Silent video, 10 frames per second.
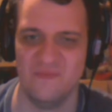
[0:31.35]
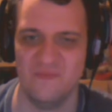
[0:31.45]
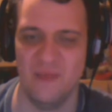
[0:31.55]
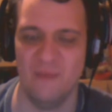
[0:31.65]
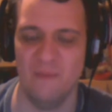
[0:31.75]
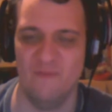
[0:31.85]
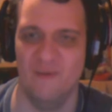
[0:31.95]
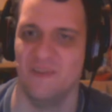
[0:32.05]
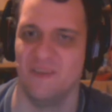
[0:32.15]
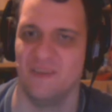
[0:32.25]
Maybe
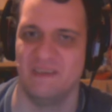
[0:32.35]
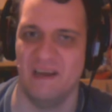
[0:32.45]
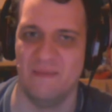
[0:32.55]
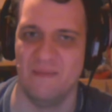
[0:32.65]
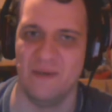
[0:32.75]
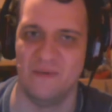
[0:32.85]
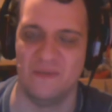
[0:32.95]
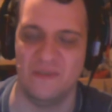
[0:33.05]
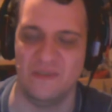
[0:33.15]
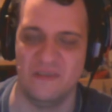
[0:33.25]
Buttershy because